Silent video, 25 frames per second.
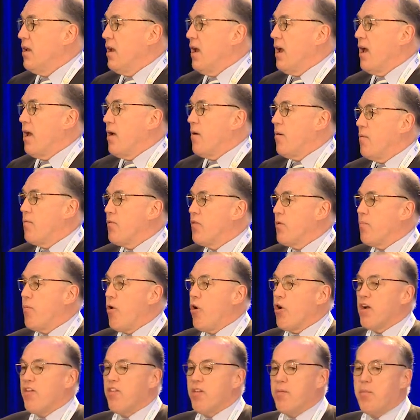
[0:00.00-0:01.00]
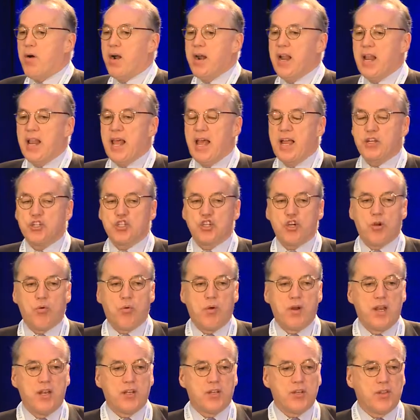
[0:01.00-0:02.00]
Uh, the bulk of the money last year
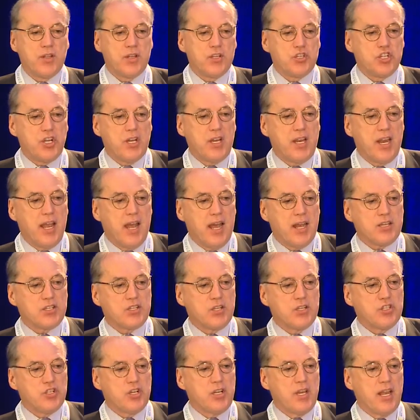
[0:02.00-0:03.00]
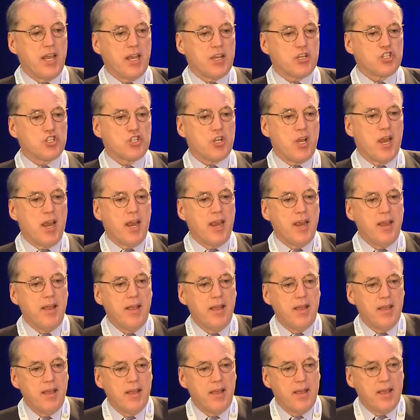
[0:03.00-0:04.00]
went into the GDX and GDXJ.
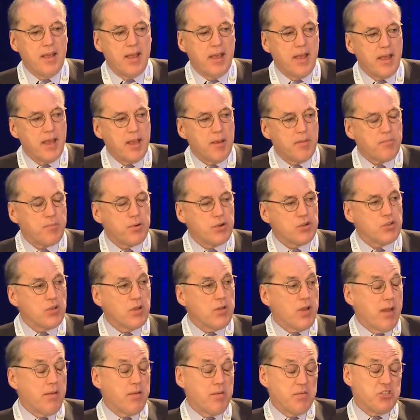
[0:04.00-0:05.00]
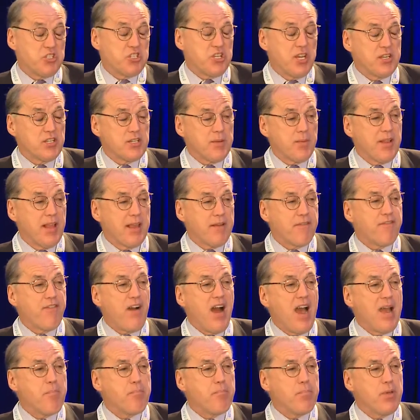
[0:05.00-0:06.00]
Uh, I would say something like
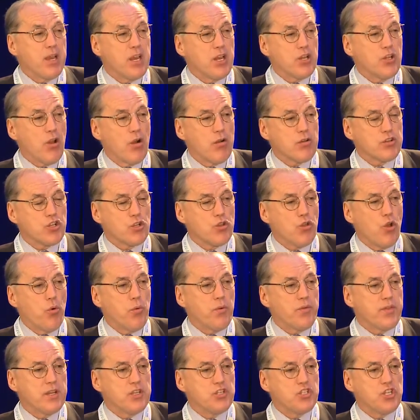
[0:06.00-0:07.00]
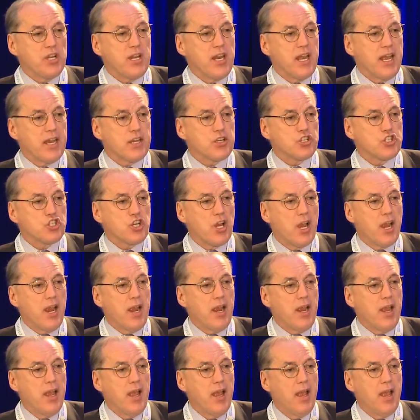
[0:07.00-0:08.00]
$5 billion alone with the
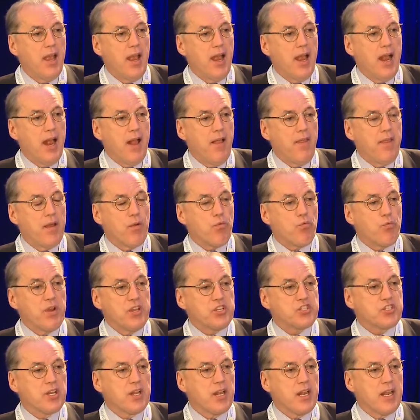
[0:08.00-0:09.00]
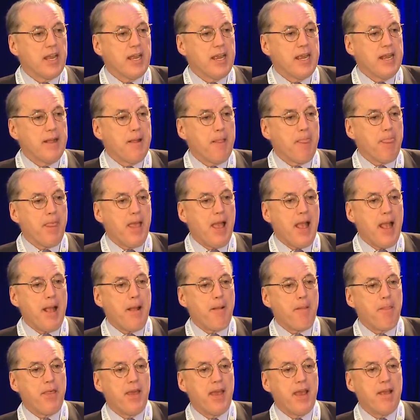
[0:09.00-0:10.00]
GDXJ and then recently,
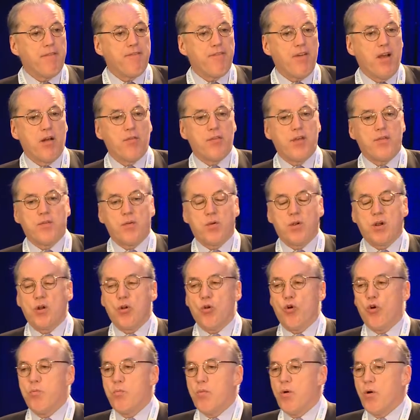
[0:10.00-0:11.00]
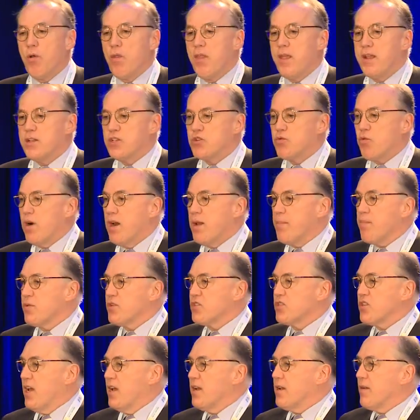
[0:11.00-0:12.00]
uh, they found that they were going to own more than
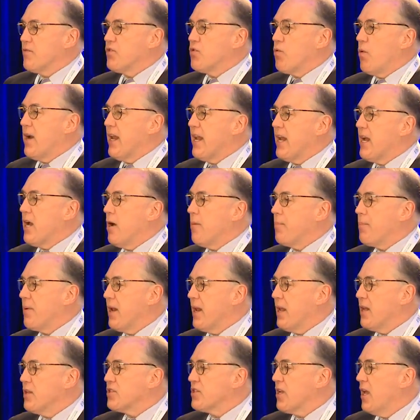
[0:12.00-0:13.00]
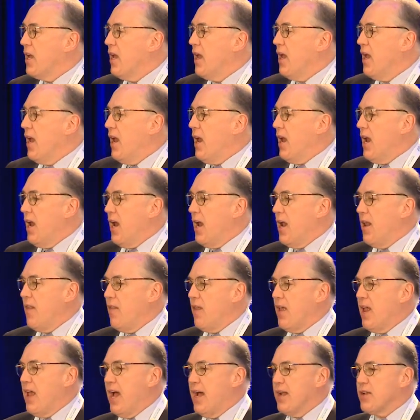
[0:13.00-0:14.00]
20% of 20 companies,
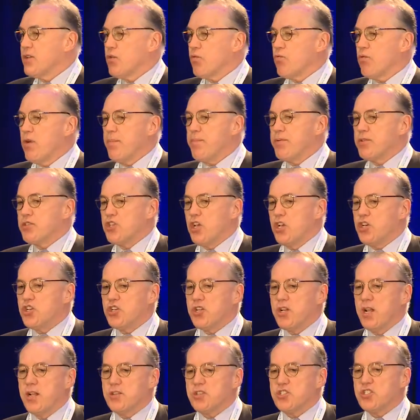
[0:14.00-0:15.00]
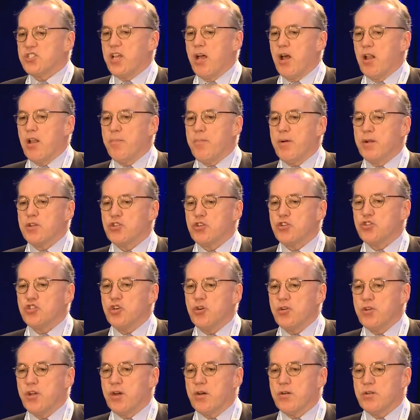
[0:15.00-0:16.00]
and they had to reposition and sell a bunch of
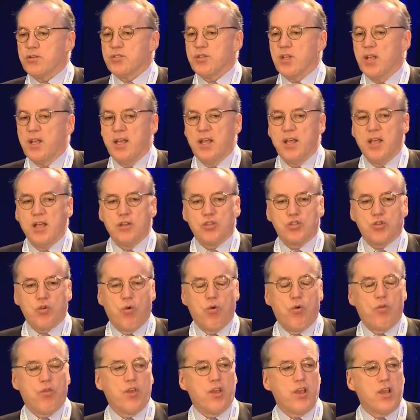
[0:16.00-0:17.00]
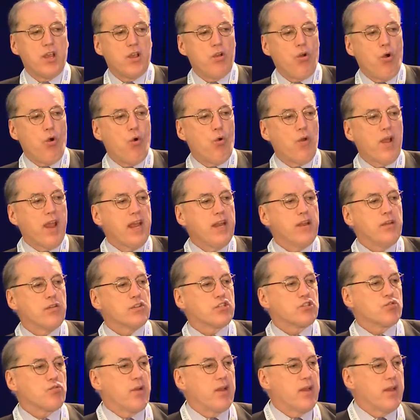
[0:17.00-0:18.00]
juniors. So the whole
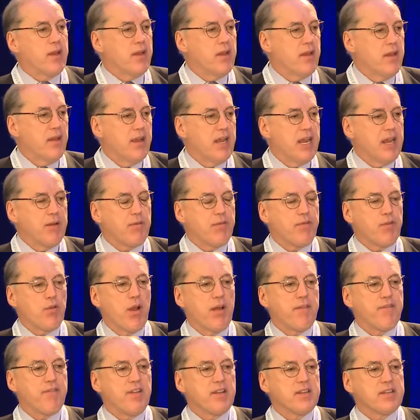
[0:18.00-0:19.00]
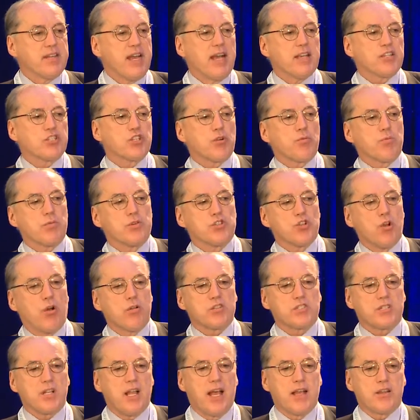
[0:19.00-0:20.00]
industry, even if you had fantastic
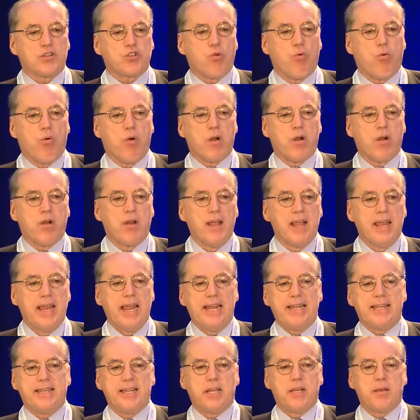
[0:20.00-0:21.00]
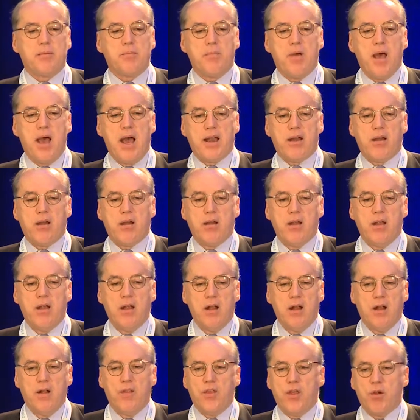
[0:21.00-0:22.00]
results last quarter, it didn't matter.
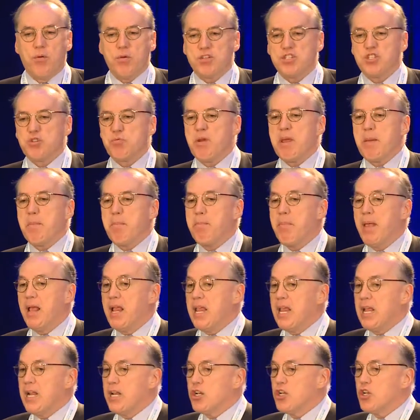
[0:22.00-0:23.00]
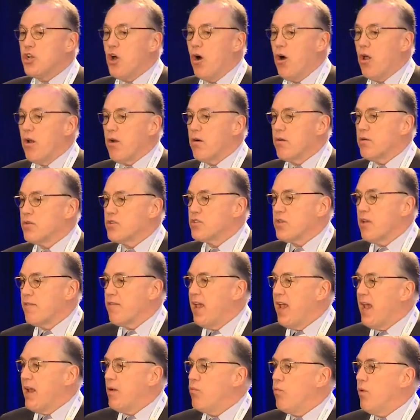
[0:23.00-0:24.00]
There was $3 billion of
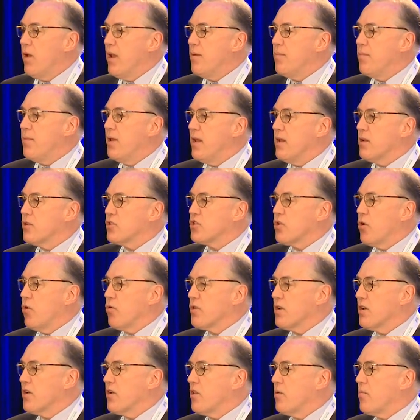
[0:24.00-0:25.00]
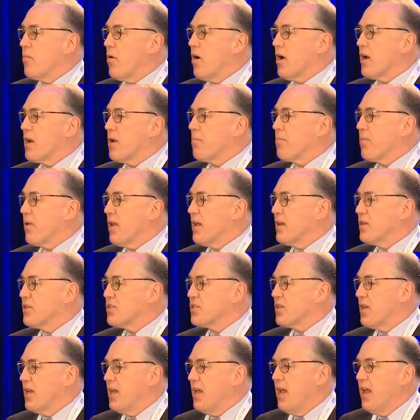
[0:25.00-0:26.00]
headwind being sold into the
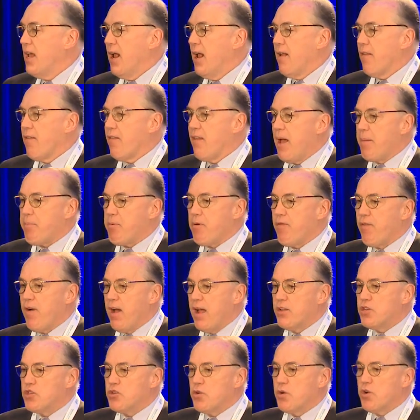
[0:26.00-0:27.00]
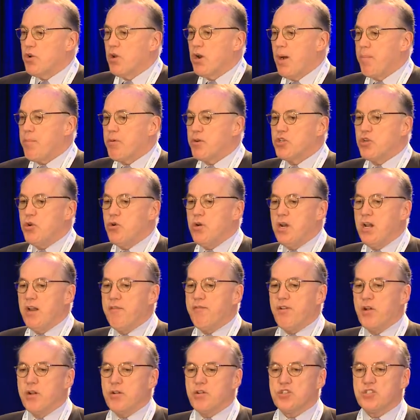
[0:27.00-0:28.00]
marketplace. That provides you a good opportunity
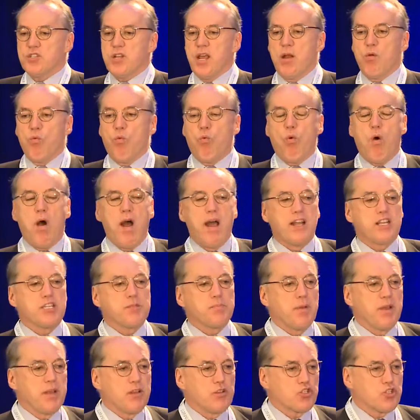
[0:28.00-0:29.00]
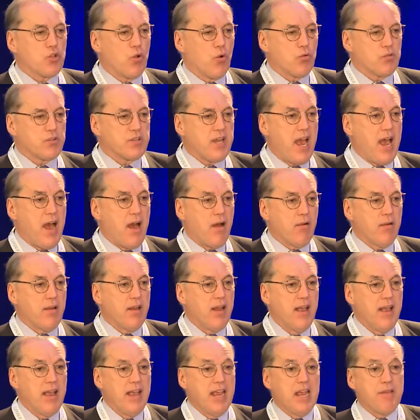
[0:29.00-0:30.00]
if you understand why it's being sold down.
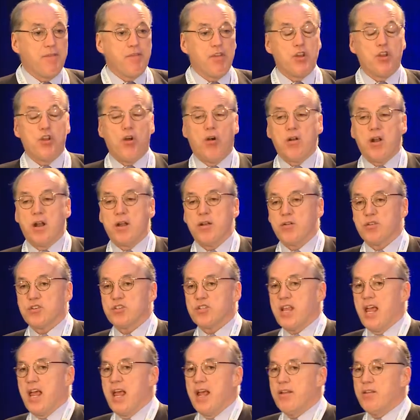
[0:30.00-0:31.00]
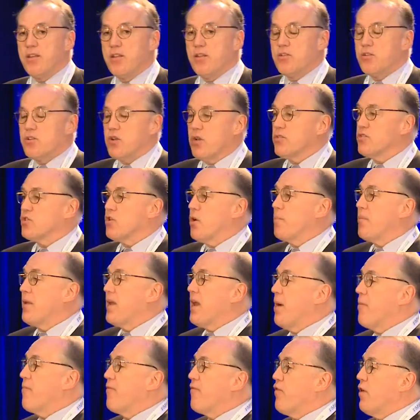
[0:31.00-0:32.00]
If you don't understand, you
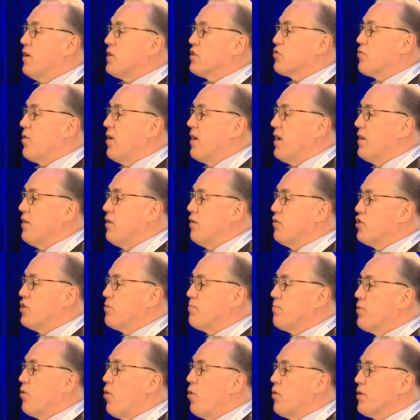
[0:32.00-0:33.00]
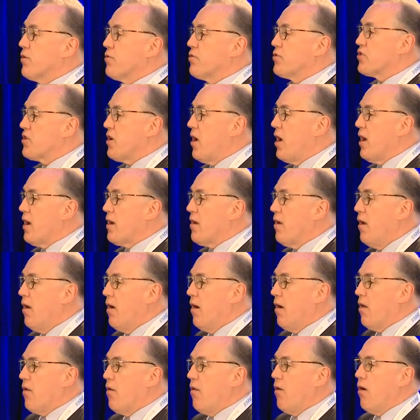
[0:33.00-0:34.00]
become frustrated and you just blow out your stock
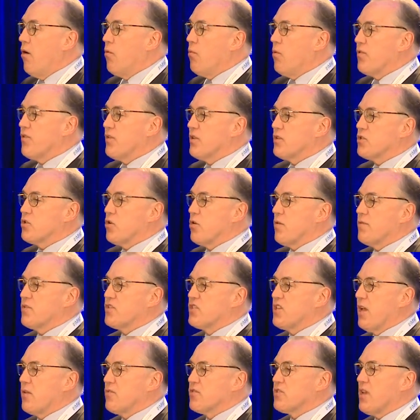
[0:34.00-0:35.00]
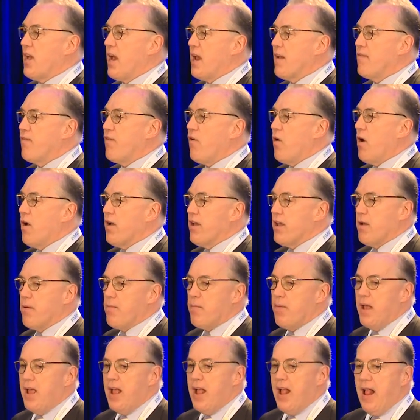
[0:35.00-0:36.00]
along with this sort of sell side
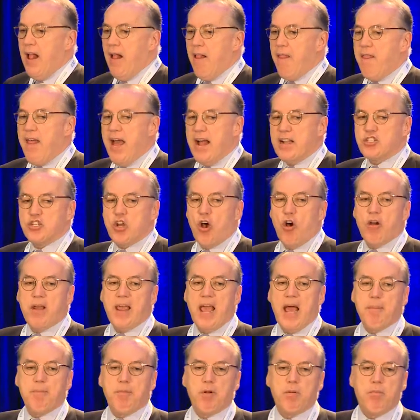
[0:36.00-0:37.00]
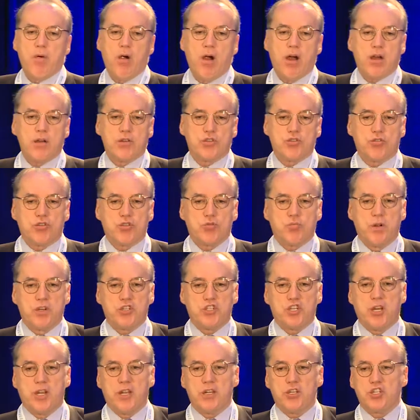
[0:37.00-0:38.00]
volume. That's how capital markets are
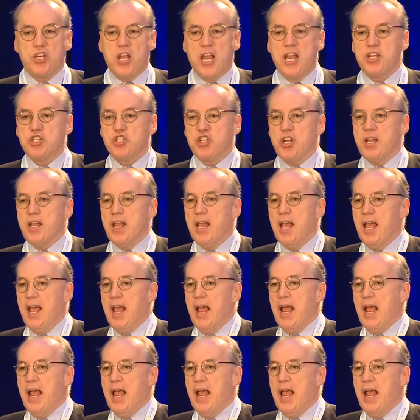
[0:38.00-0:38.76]
switching and changing.